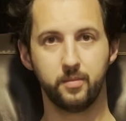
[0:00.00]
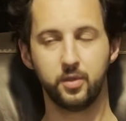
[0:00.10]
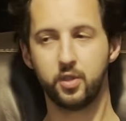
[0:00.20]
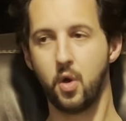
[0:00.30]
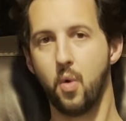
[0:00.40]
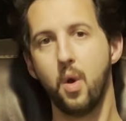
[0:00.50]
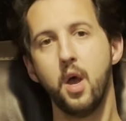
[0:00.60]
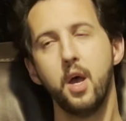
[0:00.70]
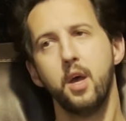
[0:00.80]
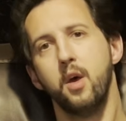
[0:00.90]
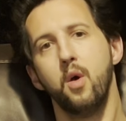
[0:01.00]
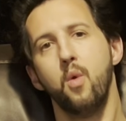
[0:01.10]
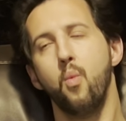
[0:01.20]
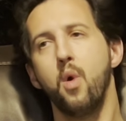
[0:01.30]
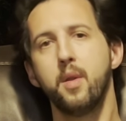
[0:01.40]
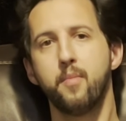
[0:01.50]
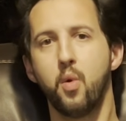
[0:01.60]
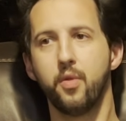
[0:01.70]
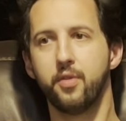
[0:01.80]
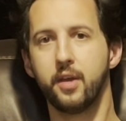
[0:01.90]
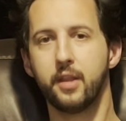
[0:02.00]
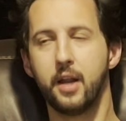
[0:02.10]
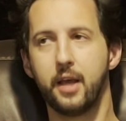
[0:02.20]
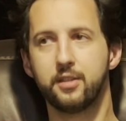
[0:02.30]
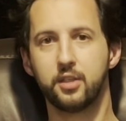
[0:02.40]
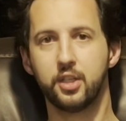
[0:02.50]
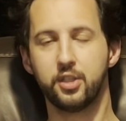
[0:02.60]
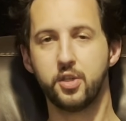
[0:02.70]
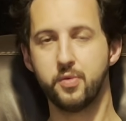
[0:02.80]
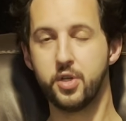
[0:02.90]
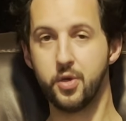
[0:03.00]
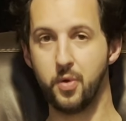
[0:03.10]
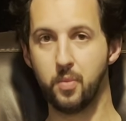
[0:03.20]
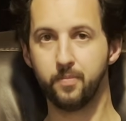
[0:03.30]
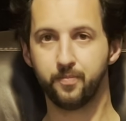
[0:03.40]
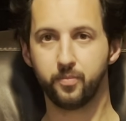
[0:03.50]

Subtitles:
So one important thing that I suggest you do